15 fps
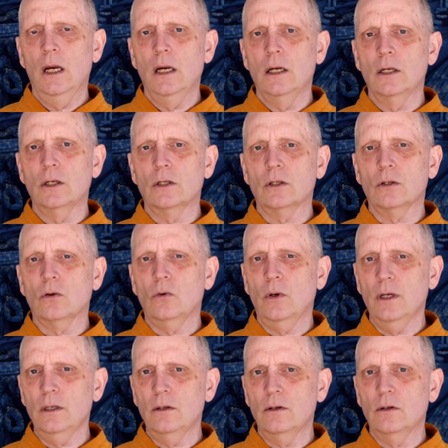is
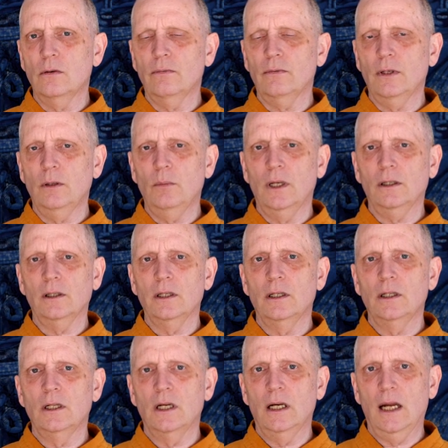quite fundamentally
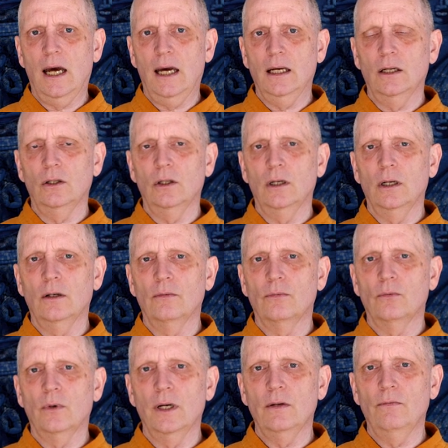in denial of
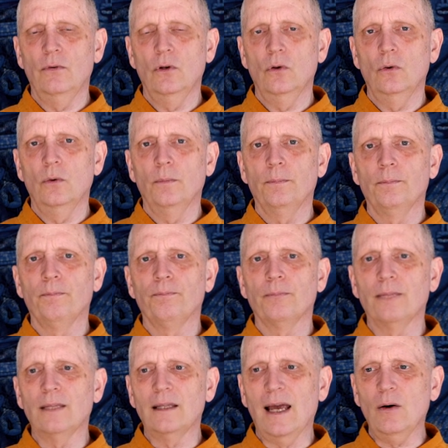right view.
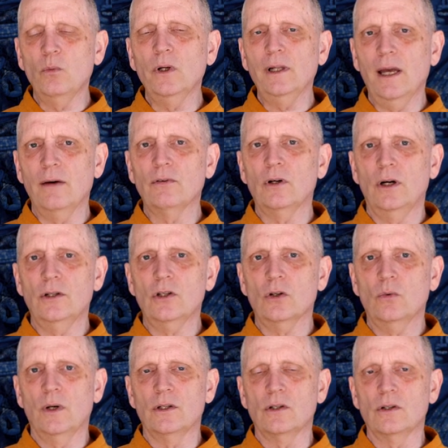That will have
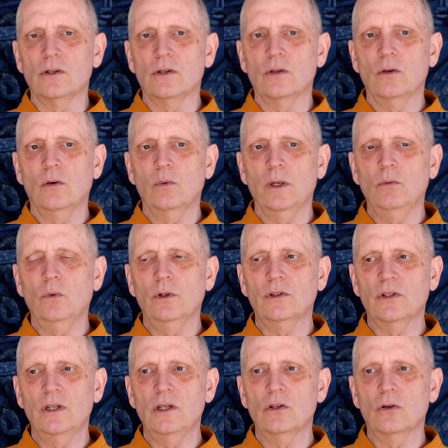consequences. We will
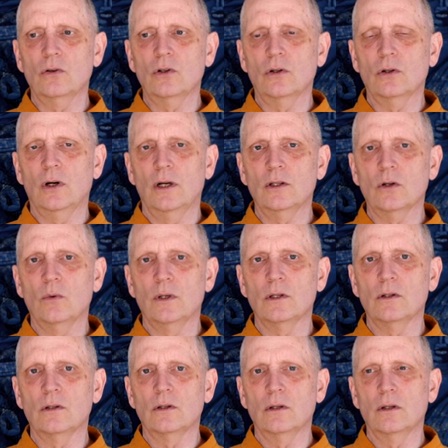see social
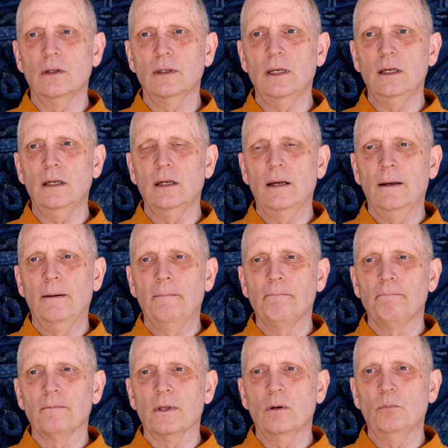consequences. The
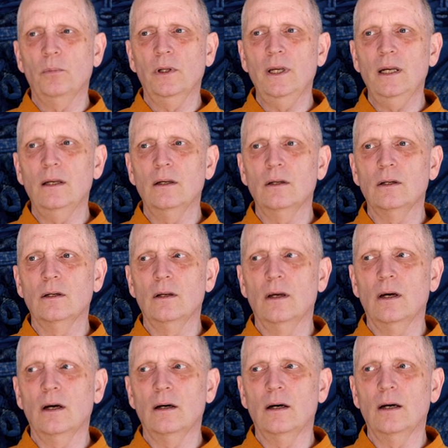complete
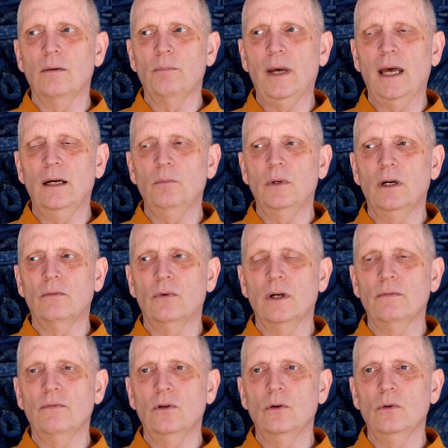abandonment of
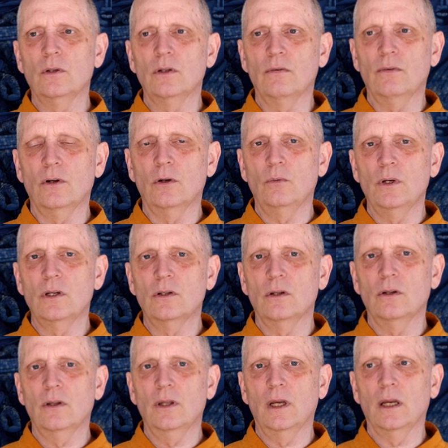right view is a very
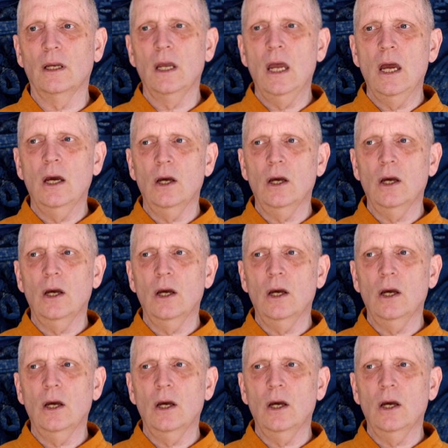recent thing.